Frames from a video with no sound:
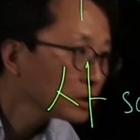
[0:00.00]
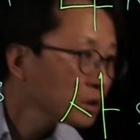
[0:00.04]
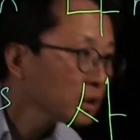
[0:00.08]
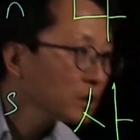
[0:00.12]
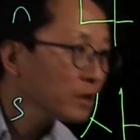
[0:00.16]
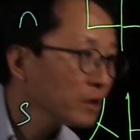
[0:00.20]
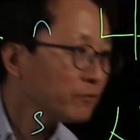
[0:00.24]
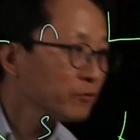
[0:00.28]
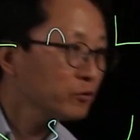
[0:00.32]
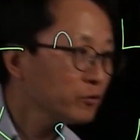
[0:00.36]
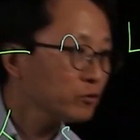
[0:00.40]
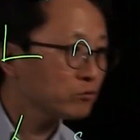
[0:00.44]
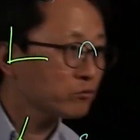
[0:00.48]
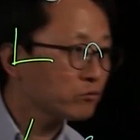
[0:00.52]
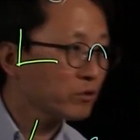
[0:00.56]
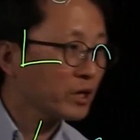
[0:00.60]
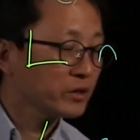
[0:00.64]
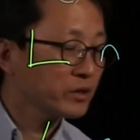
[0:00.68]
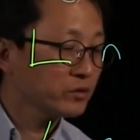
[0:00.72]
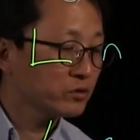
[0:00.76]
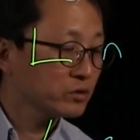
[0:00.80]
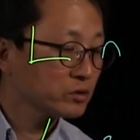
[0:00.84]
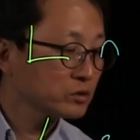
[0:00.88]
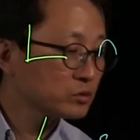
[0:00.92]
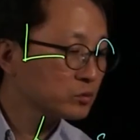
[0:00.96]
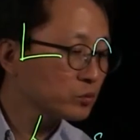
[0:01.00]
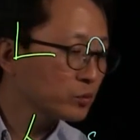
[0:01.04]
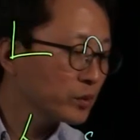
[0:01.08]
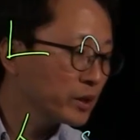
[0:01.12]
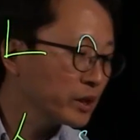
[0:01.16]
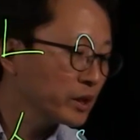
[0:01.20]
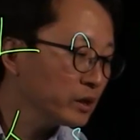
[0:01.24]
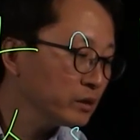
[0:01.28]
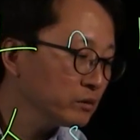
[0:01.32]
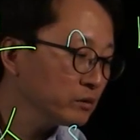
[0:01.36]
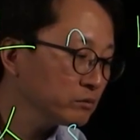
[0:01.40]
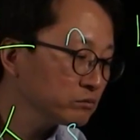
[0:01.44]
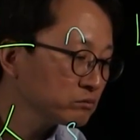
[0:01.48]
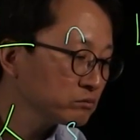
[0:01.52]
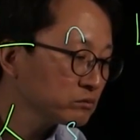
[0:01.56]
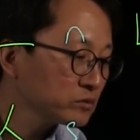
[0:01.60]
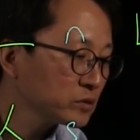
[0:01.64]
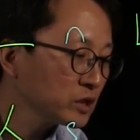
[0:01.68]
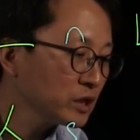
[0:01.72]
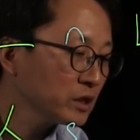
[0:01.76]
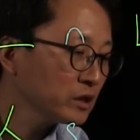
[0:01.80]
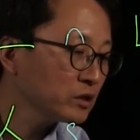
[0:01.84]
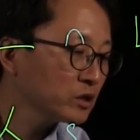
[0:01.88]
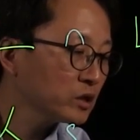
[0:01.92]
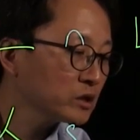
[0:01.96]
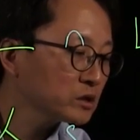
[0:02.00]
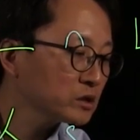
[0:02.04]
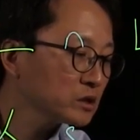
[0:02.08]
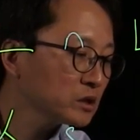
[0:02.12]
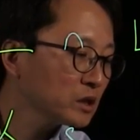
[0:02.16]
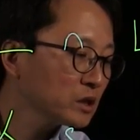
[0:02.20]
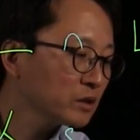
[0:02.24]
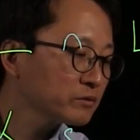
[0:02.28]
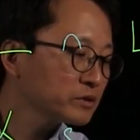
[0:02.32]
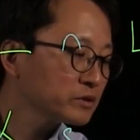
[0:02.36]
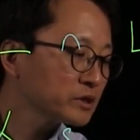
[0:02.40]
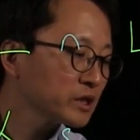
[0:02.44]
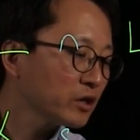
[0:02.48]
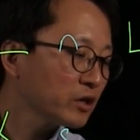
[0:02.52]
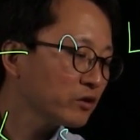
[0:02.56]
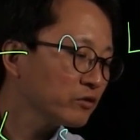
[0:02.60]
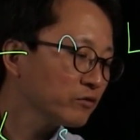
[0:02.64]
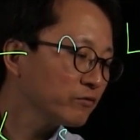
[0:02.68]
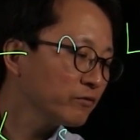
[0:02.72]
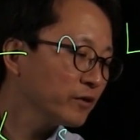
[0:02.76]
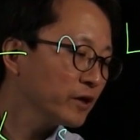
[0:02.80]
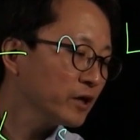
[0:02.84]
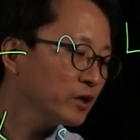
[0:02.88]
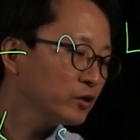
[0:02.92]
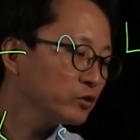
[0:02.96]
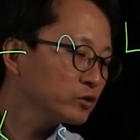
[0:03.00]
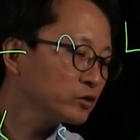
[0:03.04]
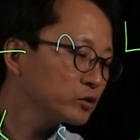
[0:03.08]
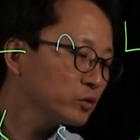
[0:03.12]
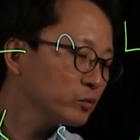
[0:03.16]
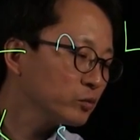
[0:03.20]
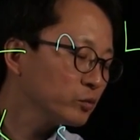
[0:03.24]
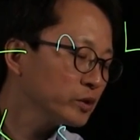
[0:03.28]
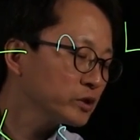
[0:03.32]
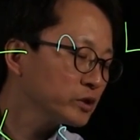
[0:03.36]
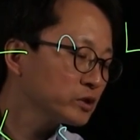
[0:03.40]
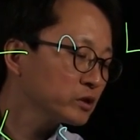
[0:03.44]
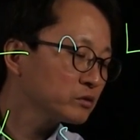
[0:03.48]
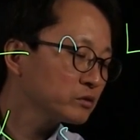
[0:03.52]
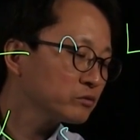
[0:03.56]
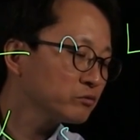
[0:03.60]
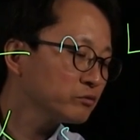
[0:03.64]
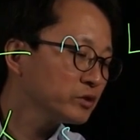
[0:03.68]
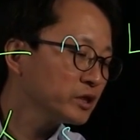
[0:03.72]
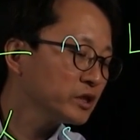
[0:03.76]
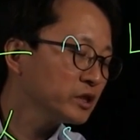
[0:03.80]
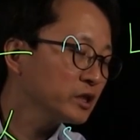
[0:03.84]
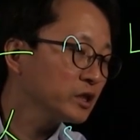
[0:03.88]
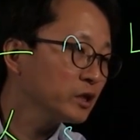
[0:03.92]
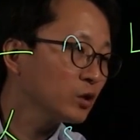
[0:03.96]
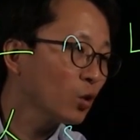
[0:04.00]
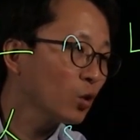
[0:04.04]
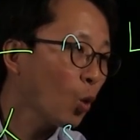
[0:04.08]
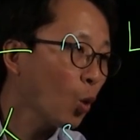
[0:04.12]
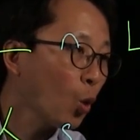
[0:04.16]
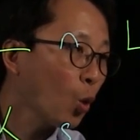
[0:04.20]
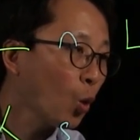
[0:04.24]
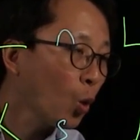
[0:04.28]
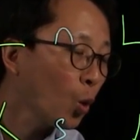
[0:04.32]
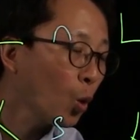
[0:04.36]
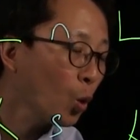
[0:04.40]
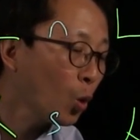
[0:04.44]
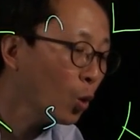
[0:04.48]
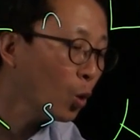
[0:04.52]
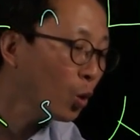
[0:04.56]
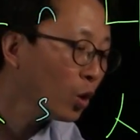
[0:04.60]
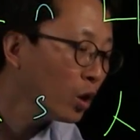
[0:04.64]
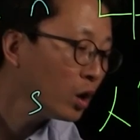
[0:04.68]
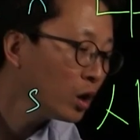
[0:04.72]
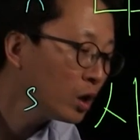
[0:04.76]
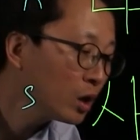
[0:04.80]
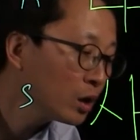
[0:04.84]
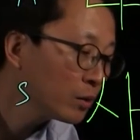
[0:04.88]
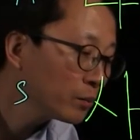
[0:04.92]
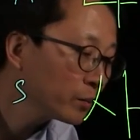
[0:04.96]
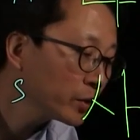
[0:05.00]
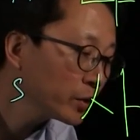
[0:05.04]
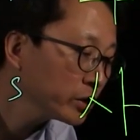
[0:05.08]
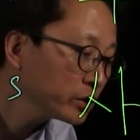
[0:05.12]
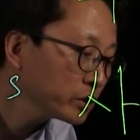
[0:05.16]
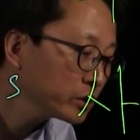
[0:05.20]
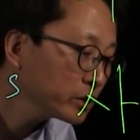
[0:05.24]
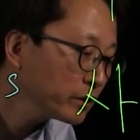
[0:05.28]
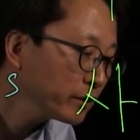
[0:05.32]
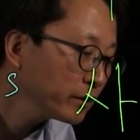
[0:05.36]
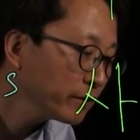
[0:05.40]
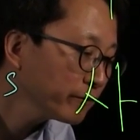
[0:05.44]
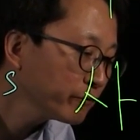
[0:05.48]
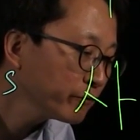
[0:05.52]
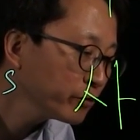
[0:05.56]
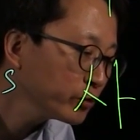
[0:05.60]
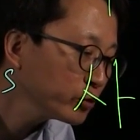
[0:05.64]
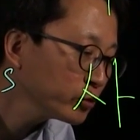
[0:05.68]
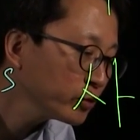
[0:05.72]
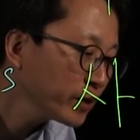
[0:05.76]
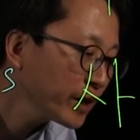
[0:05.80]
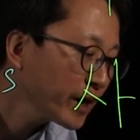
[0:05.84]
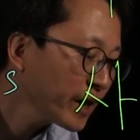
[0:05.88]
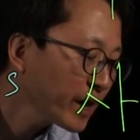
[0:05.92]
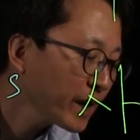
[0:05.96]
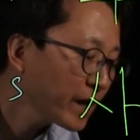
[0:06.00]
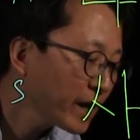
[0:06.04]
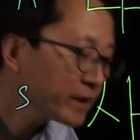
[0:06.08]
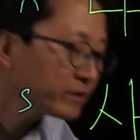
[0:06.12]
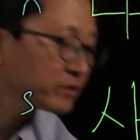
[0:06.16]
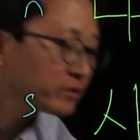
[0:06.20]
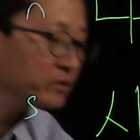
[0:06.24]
if you write this way, it doesn't have sound value, so we just read it o. But if you add